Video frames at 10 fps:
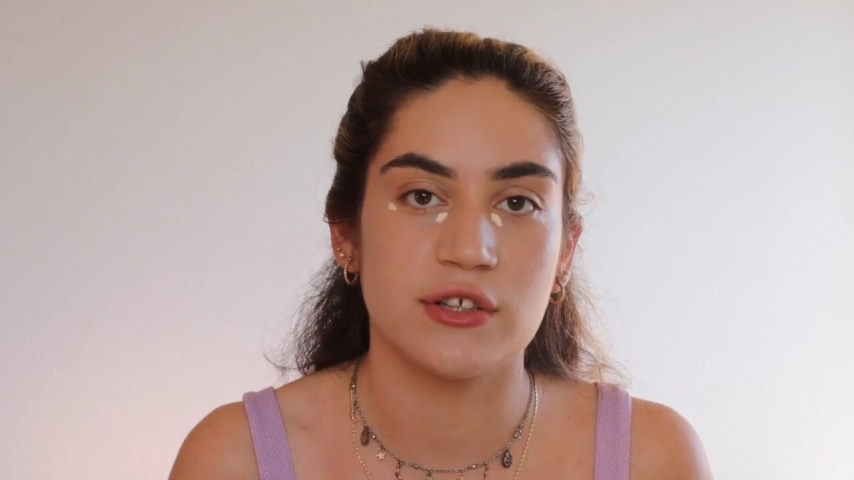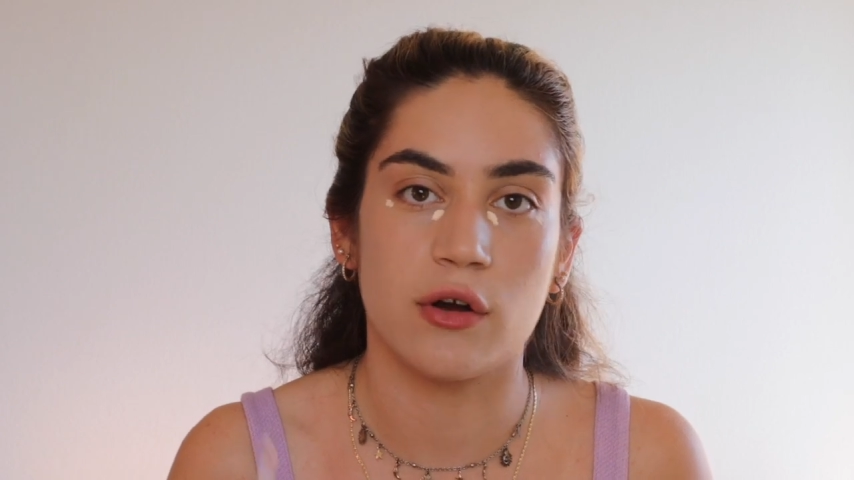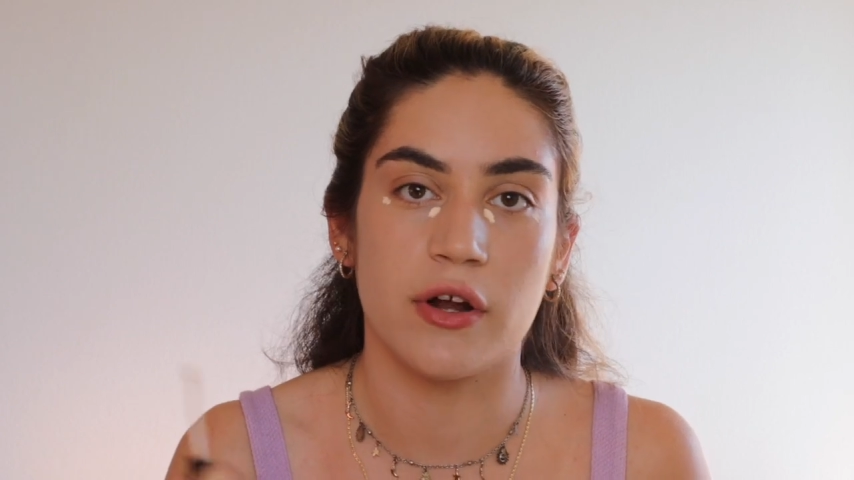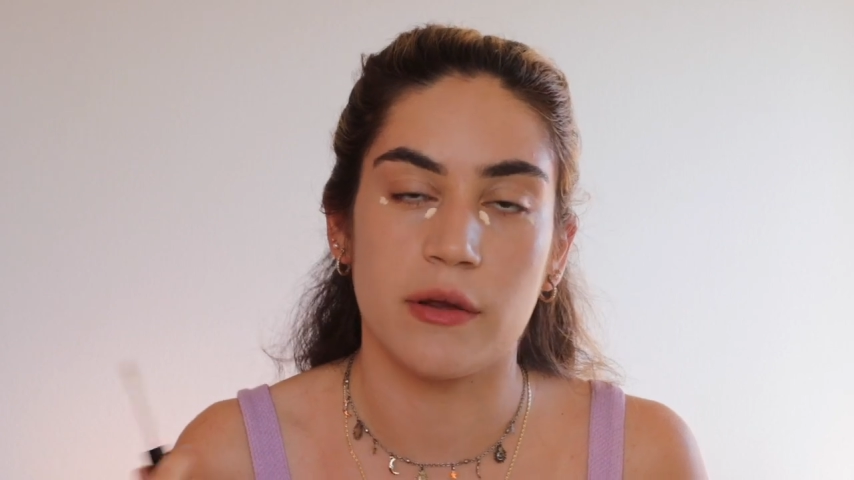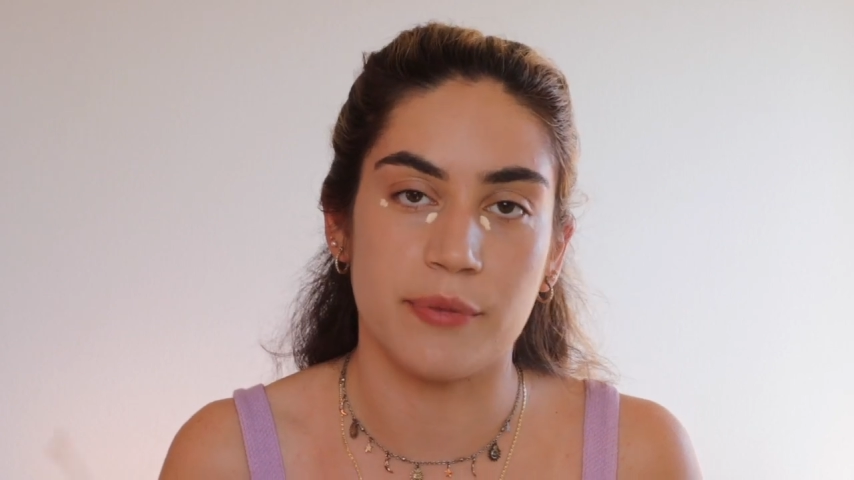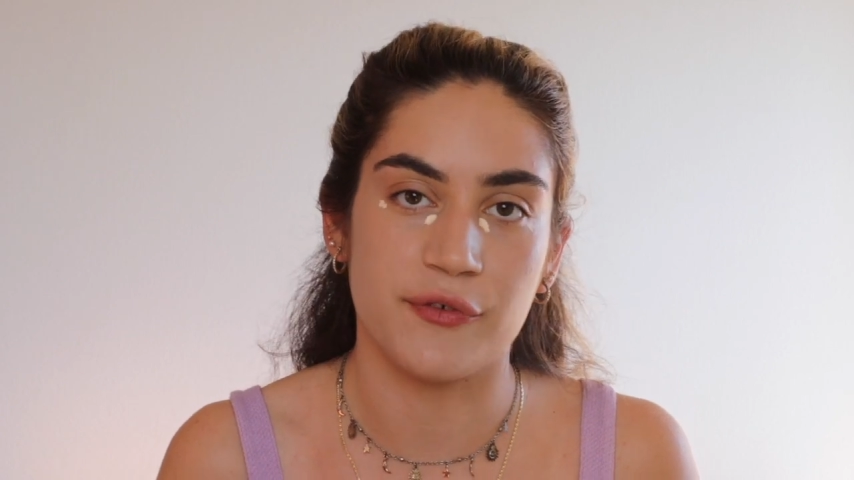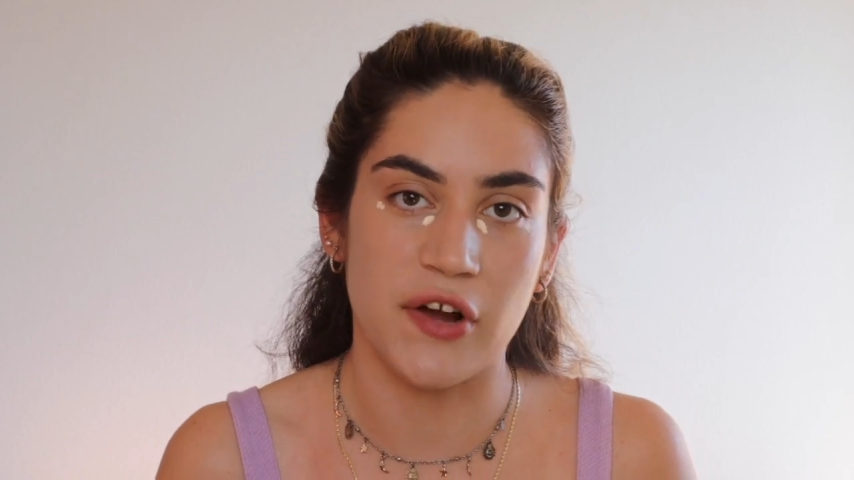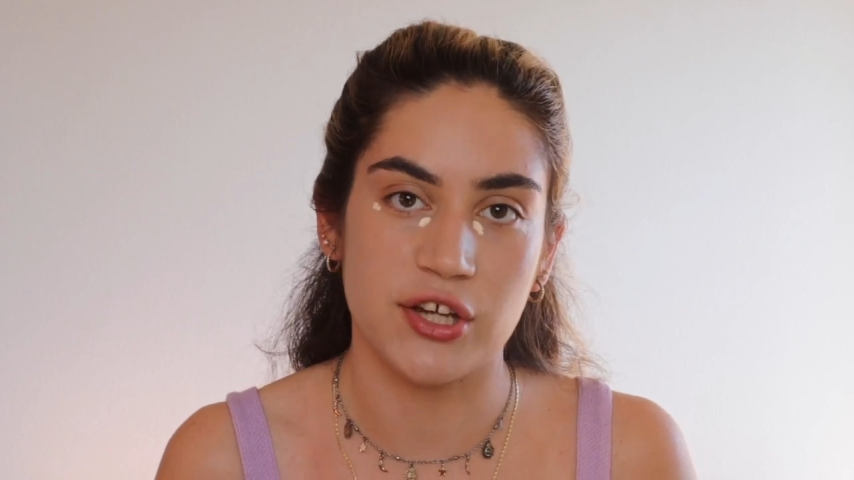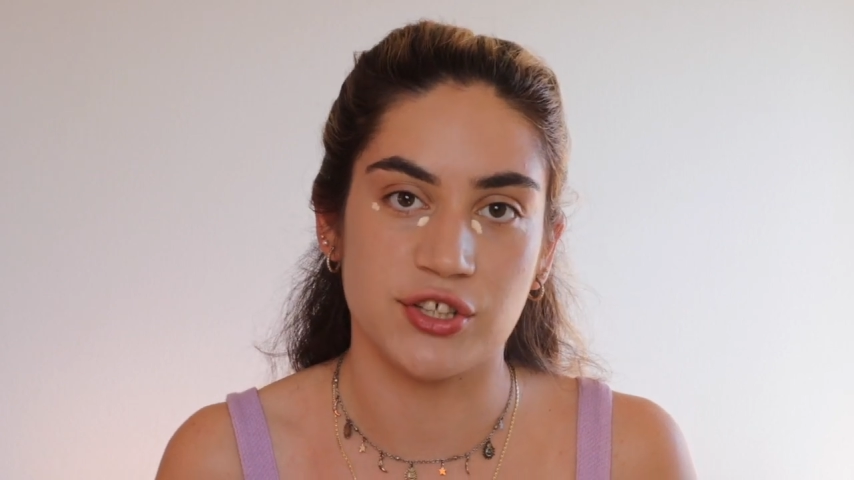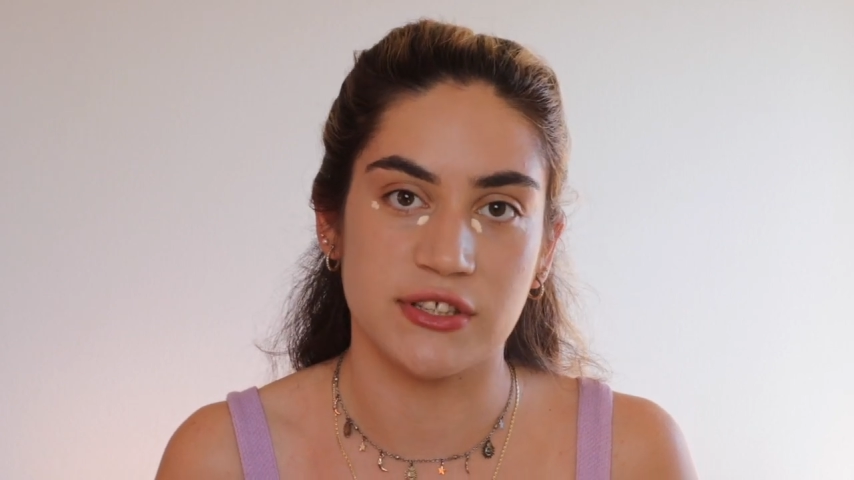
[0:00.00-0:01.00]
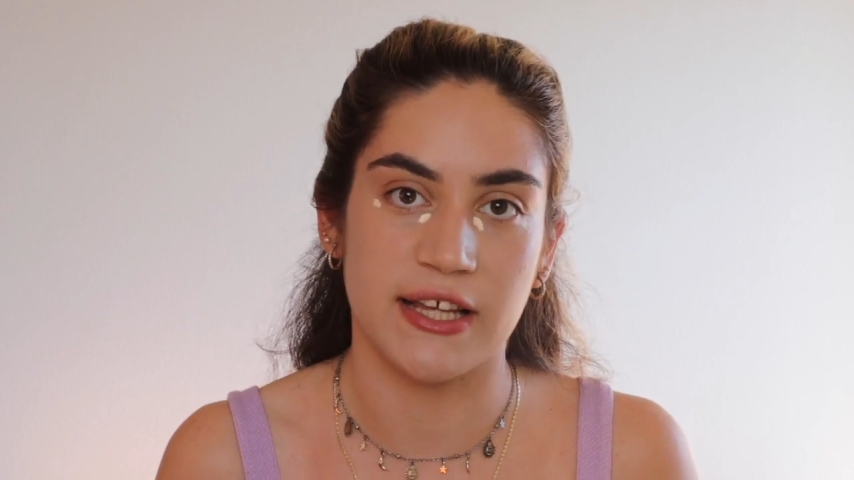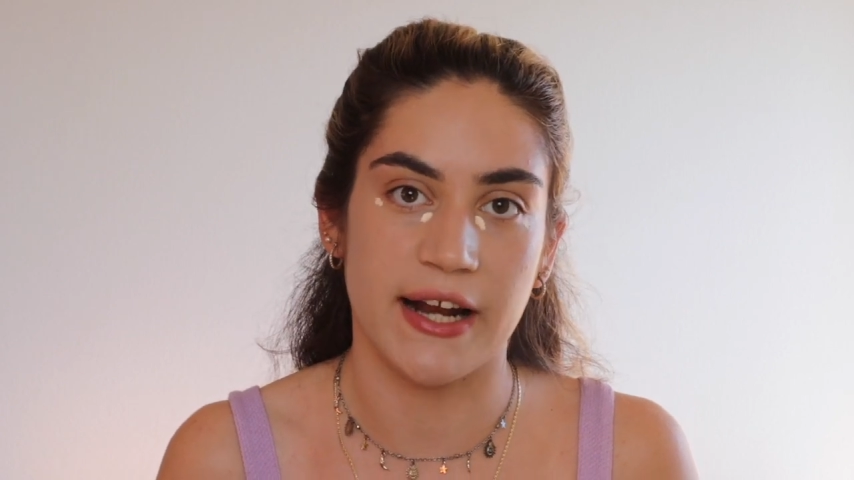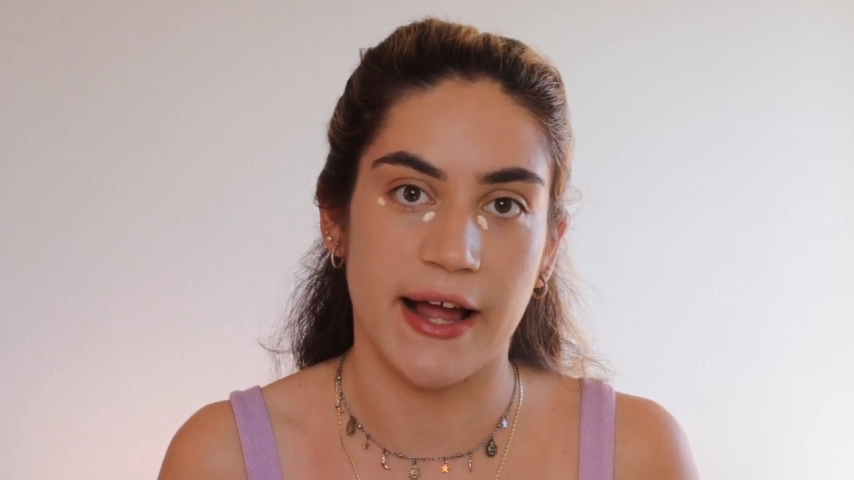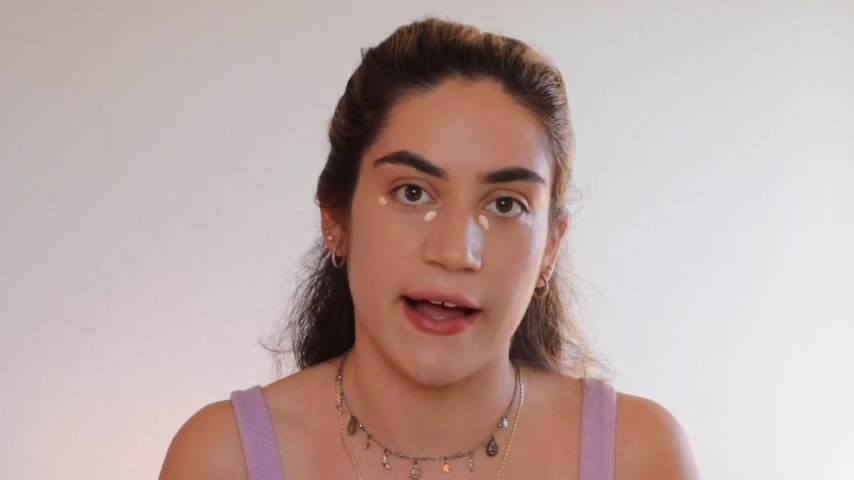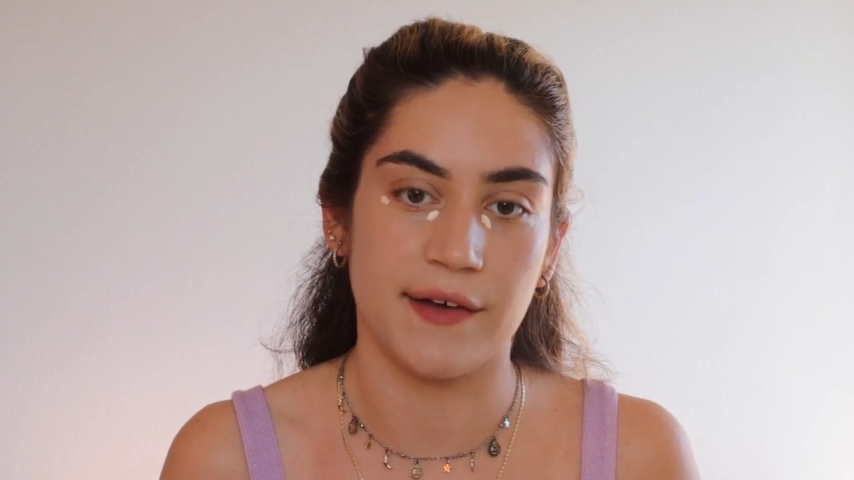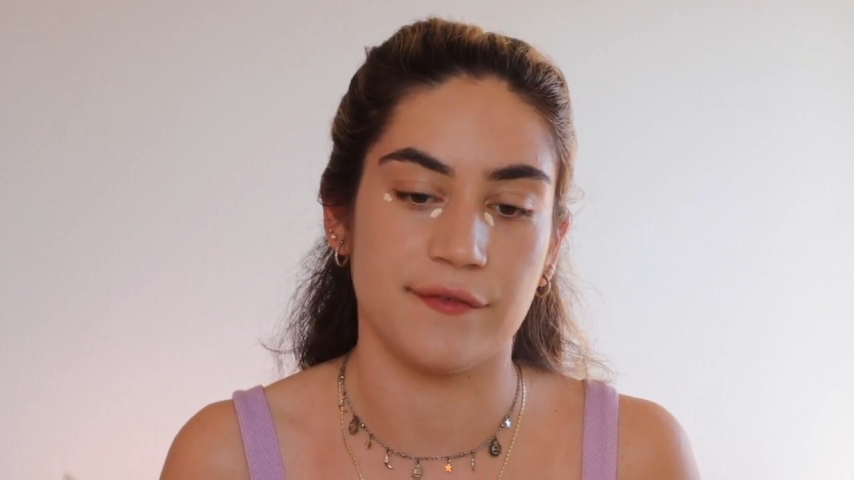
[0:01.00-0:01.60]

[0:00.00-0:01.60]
or imperfections that I have.